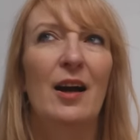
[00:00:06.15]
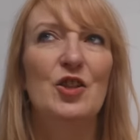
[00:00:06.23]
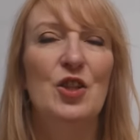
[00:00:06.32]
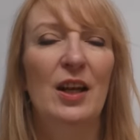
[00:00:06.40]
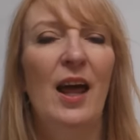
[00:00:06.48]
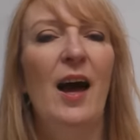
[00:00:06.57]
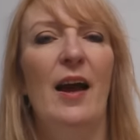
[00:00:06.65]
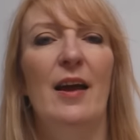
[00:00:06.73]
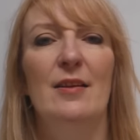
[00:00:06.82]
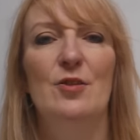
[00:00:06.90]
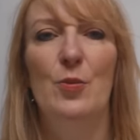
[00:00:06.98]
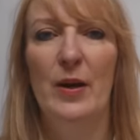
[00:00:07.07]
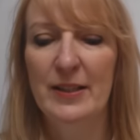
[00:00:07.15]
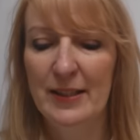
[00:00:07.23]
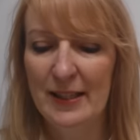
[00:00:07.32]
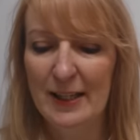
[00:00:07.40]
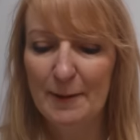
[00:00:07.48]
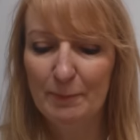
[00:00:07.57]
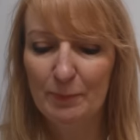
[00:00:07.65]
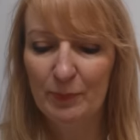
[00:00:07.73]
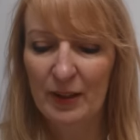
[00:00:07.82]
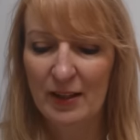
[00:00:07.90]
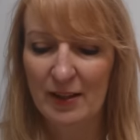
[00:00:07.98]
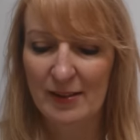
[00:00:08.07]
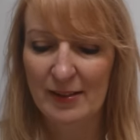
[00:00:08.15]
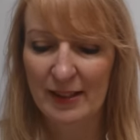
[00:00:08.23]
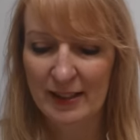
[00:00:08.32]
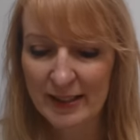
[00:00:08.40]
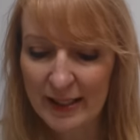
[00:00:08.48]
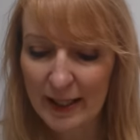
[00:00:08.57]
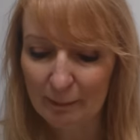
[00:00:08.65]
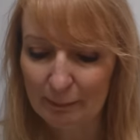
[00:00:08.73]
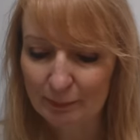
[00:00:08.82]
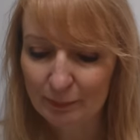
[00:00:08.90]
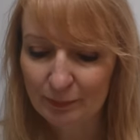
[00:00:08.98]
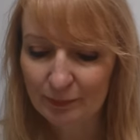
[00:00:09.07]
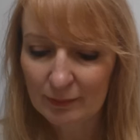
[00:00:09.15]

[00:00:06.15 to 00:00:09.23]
July 2016.